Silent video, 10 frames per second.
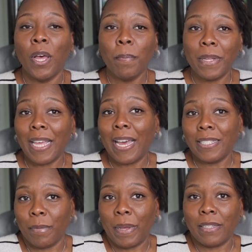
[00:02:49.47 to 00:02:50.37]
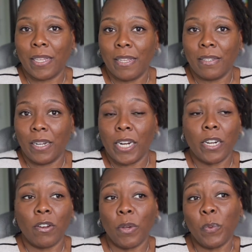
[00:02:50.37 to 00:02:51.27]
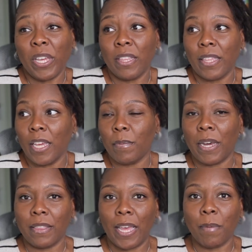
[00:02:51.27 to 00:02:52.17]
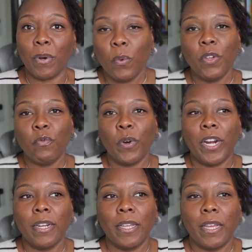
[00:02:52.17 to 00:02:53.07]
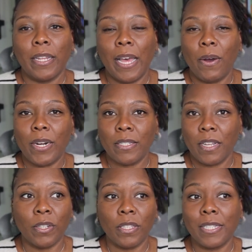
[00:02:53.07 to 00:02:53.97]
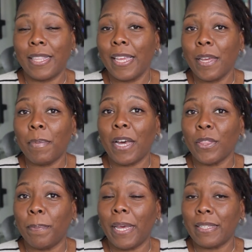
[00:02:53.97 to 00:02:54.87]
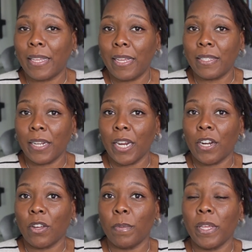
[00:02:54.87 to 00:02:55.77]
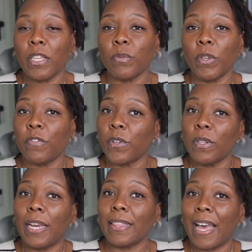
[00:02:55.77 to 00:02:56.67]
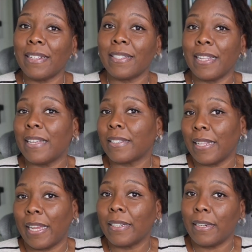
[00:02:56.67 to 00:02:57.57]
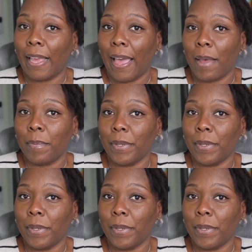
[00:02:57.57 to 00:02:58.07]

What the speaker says: But that's the best case scenario, and we can think about that. But we rarely allow ourselves to think about the best case scenario because we feel like that's less likely to happen.